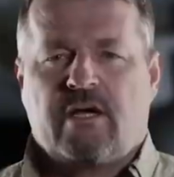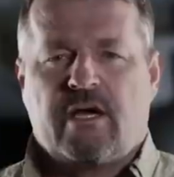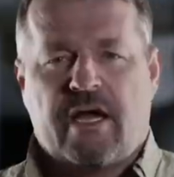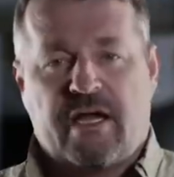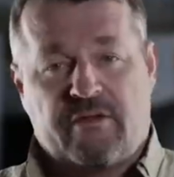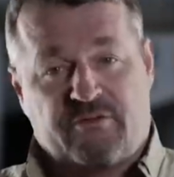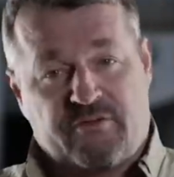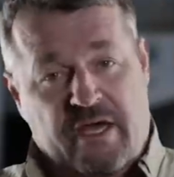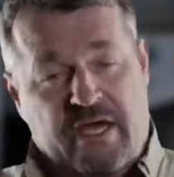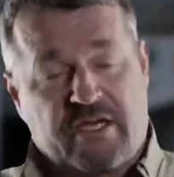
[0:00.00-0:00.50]

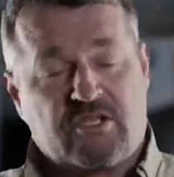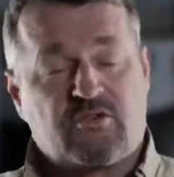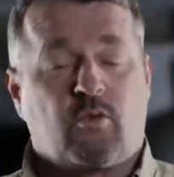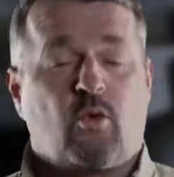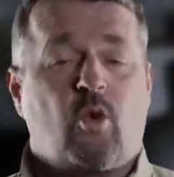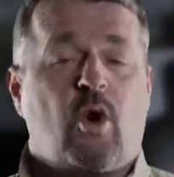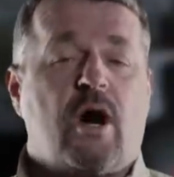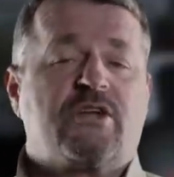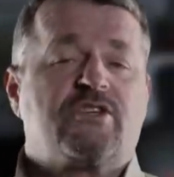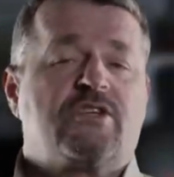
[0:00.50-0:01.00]
Hey, thanks
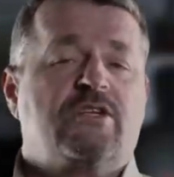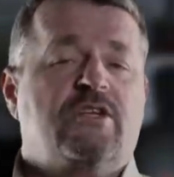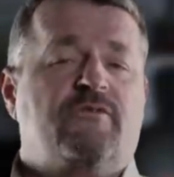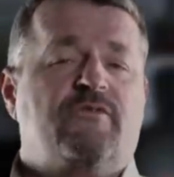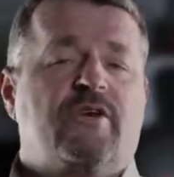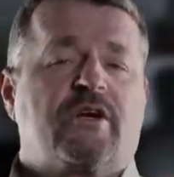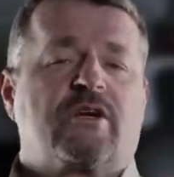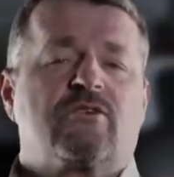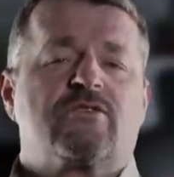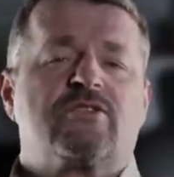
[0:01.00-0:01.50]
for watching the
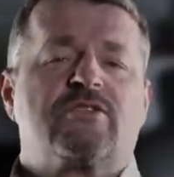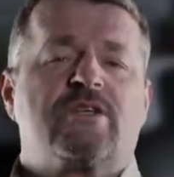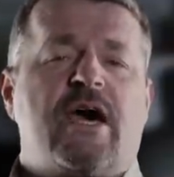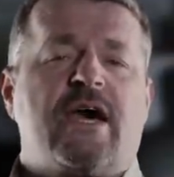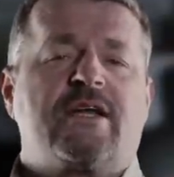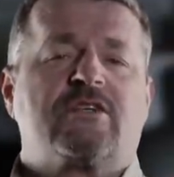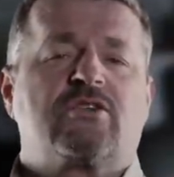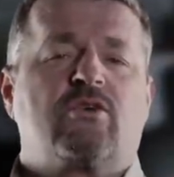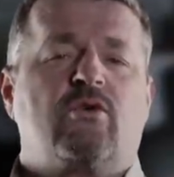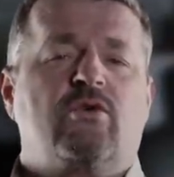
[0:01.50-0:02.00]
Vickers
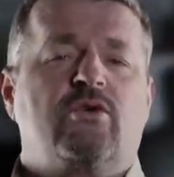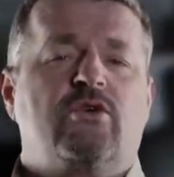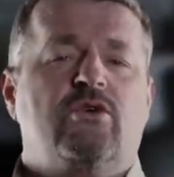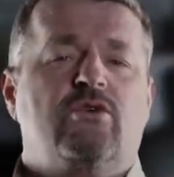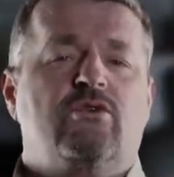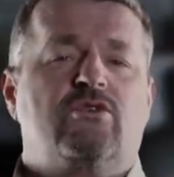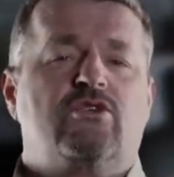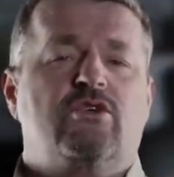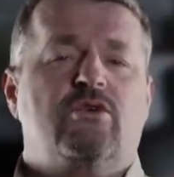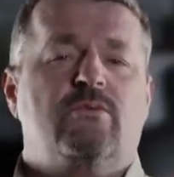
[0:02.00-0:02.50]
Tactical
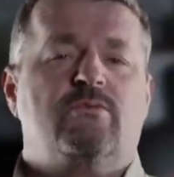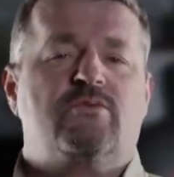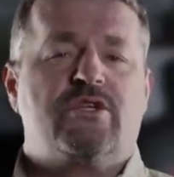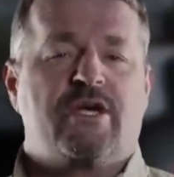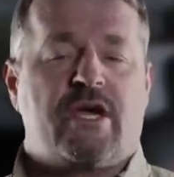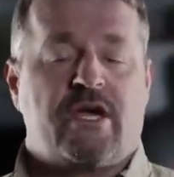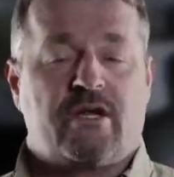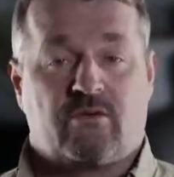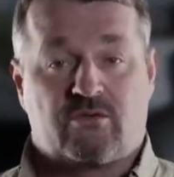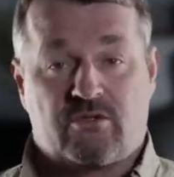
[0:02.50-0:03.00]
YouTube
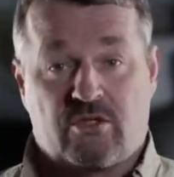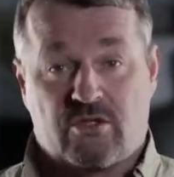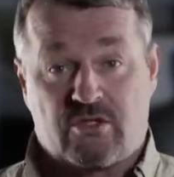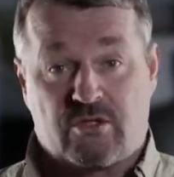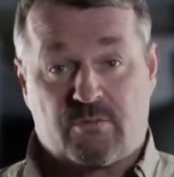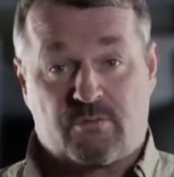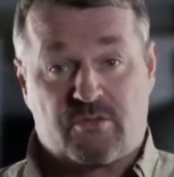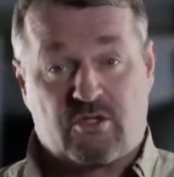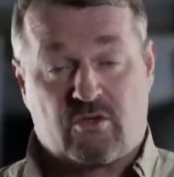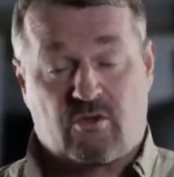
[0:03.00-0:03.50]
channel. To
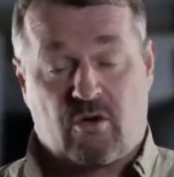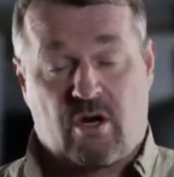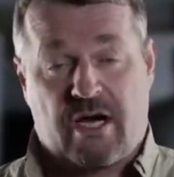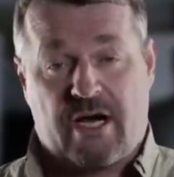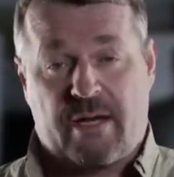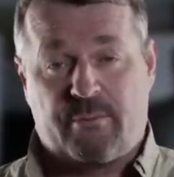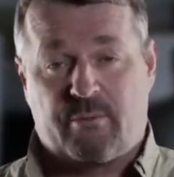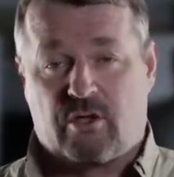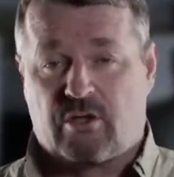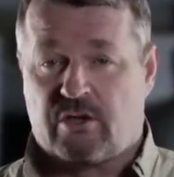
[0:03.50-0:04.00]

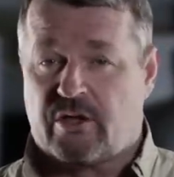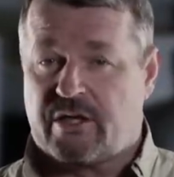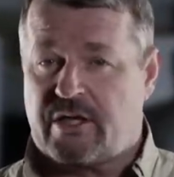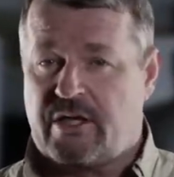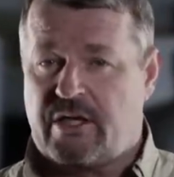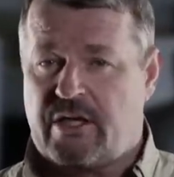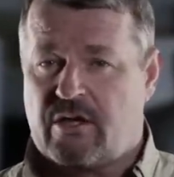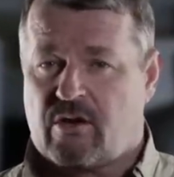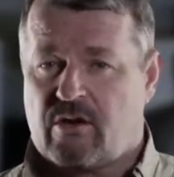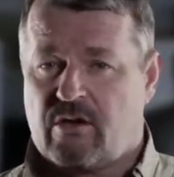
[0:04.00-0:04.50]
subscribe, click
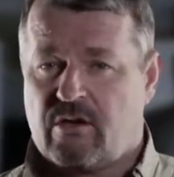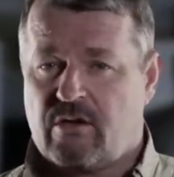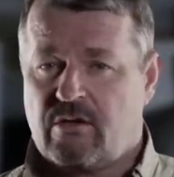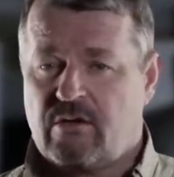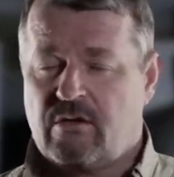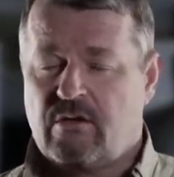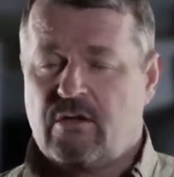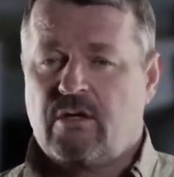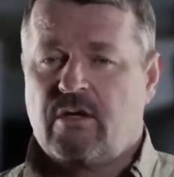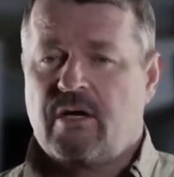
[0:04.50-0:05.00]
here.
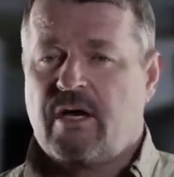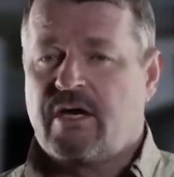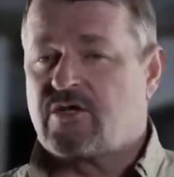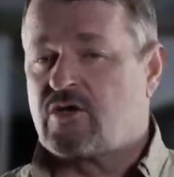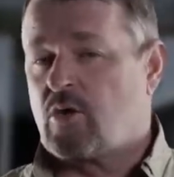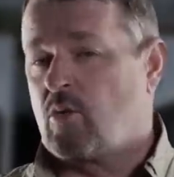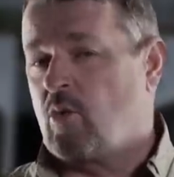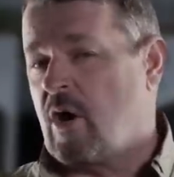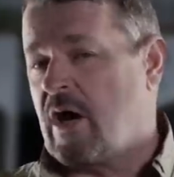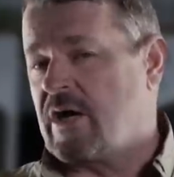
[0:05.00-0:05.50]
And
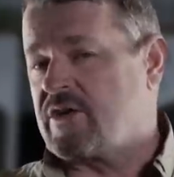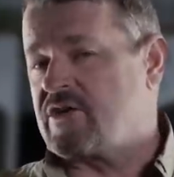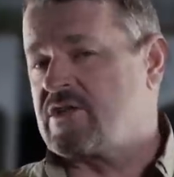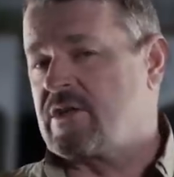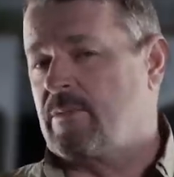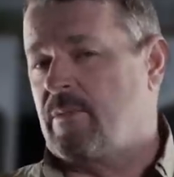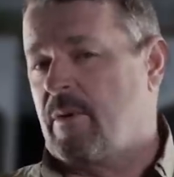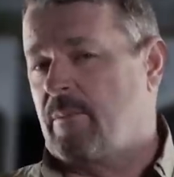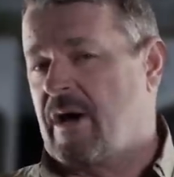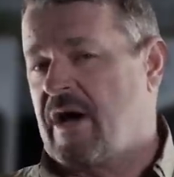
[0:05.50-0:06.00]
to watch
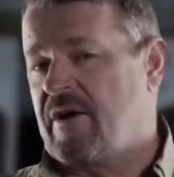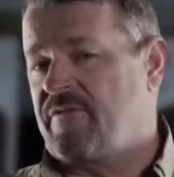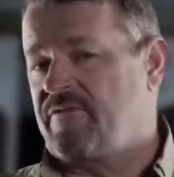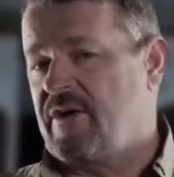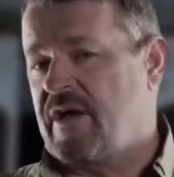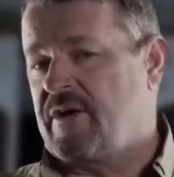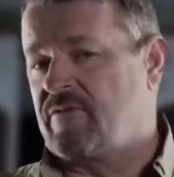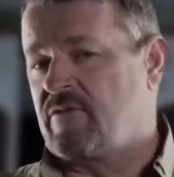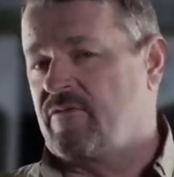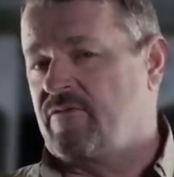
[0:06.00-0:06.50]
some of my
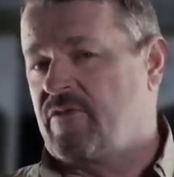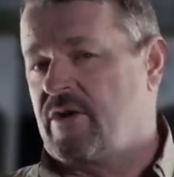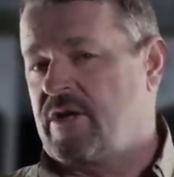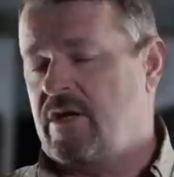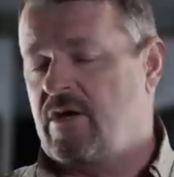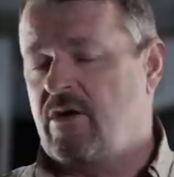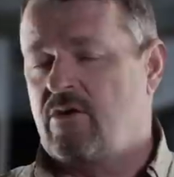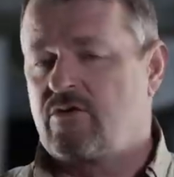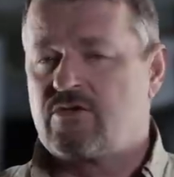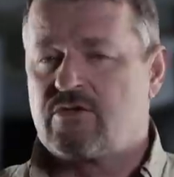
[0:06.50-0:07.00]
favorite
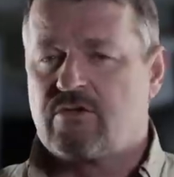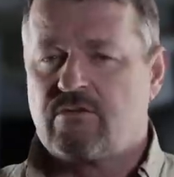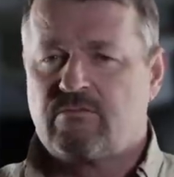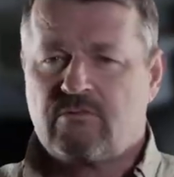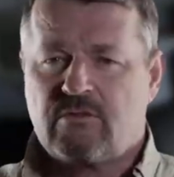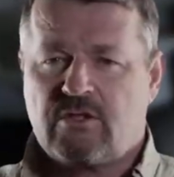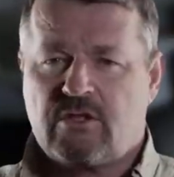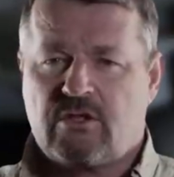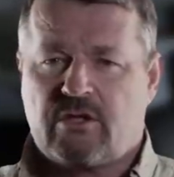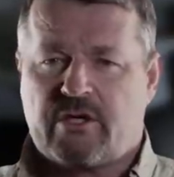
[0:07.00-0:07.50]
videos,
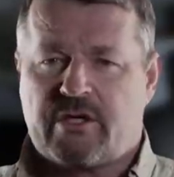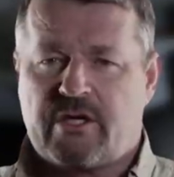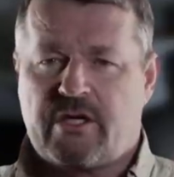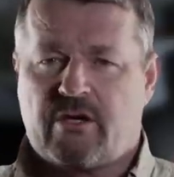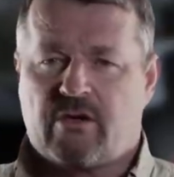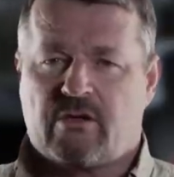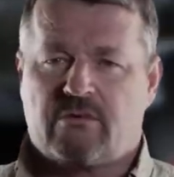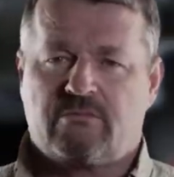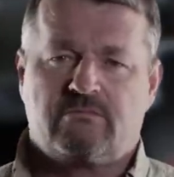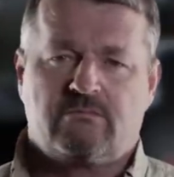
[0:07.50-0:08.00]
click
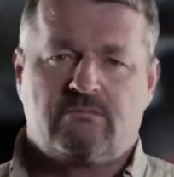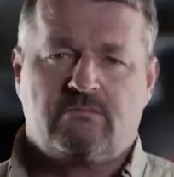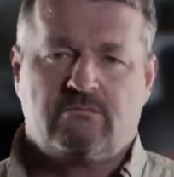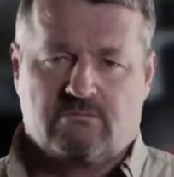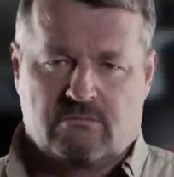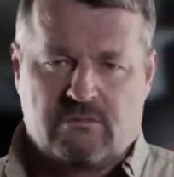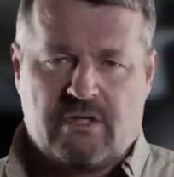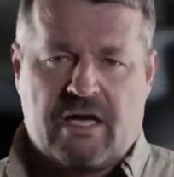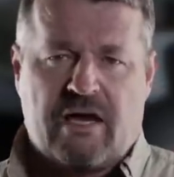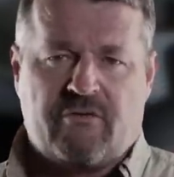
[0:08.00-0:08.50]
here.
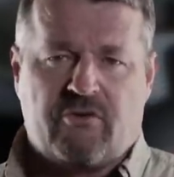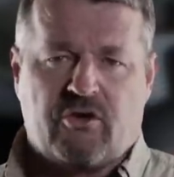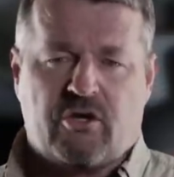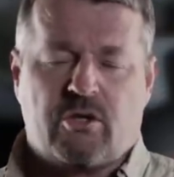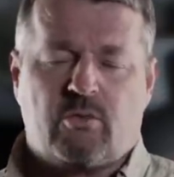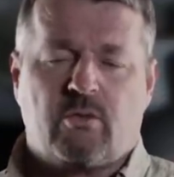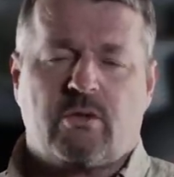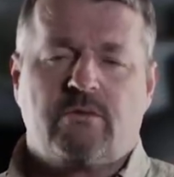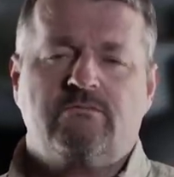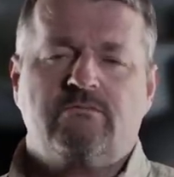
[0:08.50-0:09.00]
Have a
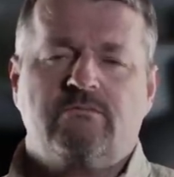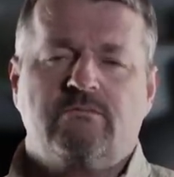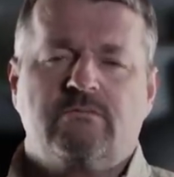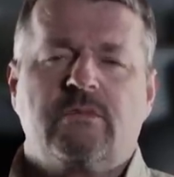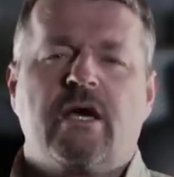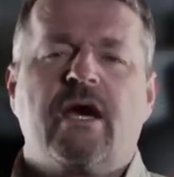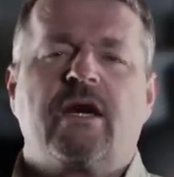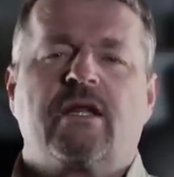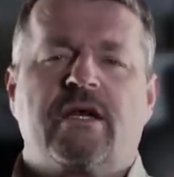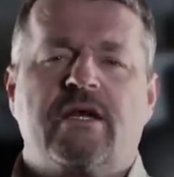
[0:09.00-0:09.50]
good one.
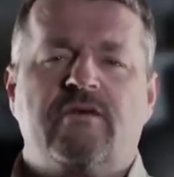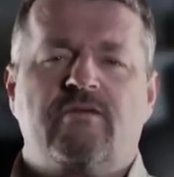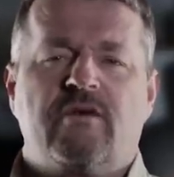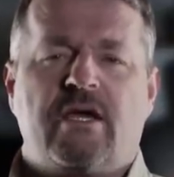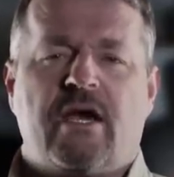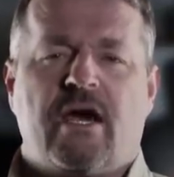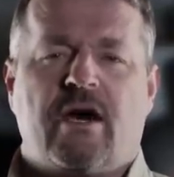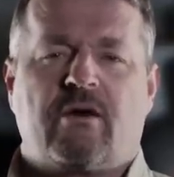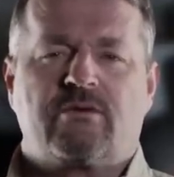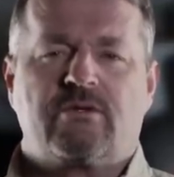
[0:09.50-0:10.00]

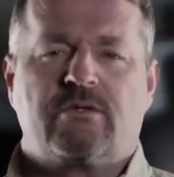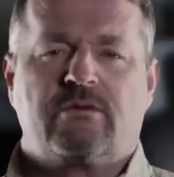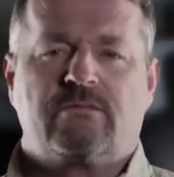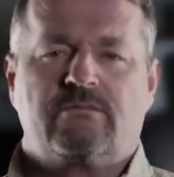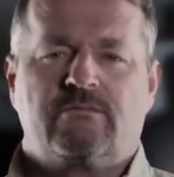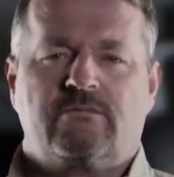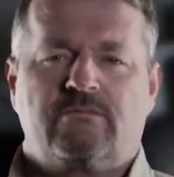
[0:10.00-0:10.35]
LAV out.